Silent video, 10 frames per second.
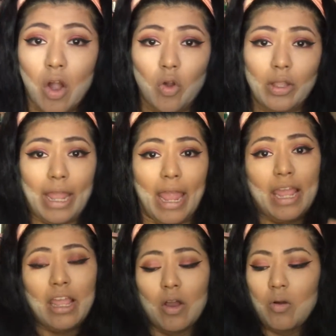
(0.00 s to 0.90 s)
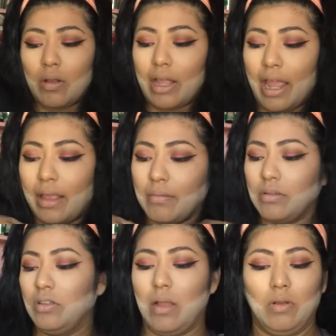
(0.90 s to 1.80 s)
Okay. Okay.
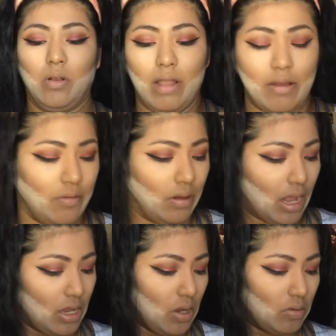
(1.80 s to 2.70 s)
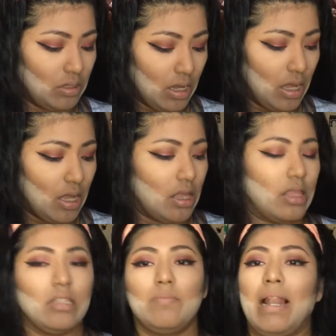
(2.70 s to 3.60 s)
So I'm gonna go in and use
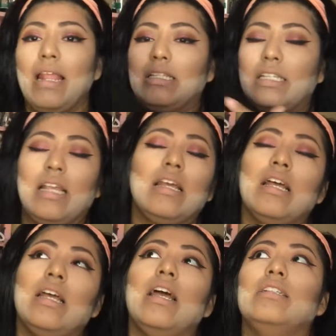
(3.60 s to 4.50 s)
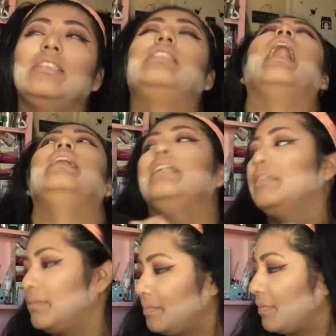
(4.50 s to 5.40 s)
this palette. It's done.
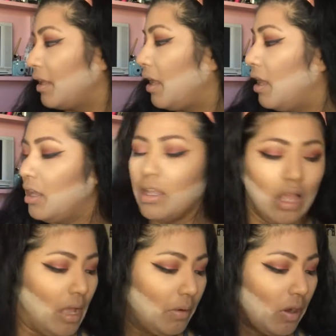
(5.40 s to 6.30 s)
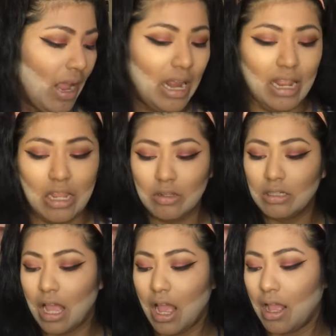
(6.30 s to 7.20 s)
I'm gonna go ahead and use
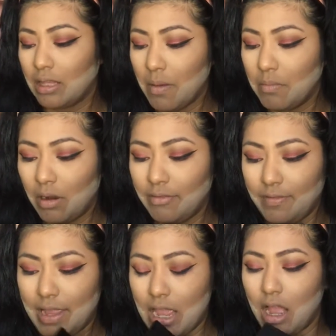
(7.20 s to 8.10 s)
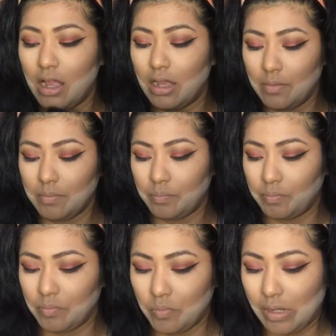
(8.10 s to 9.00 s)
the Morphe
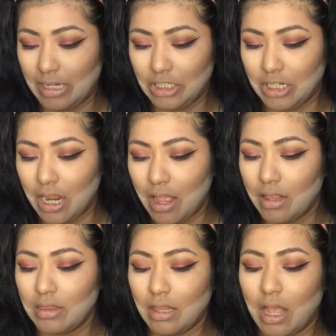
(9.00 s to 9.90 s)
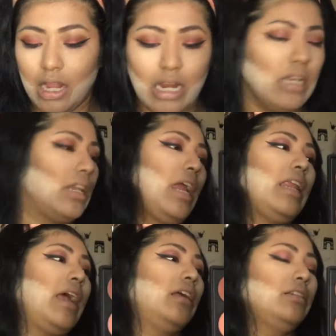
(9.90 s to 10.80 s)
brush
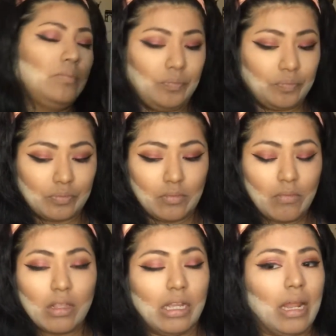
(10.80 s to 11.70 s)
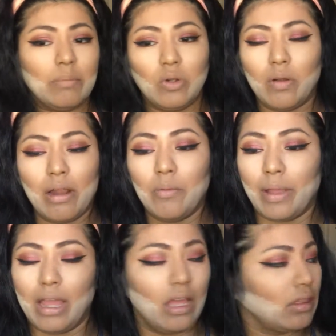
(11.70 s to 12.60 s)
99N. And I'm gonna go in
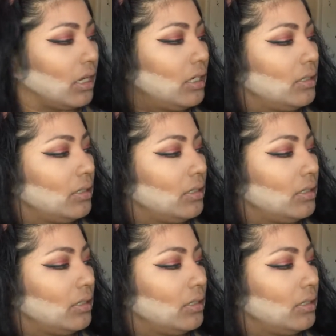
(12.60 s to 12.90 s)
with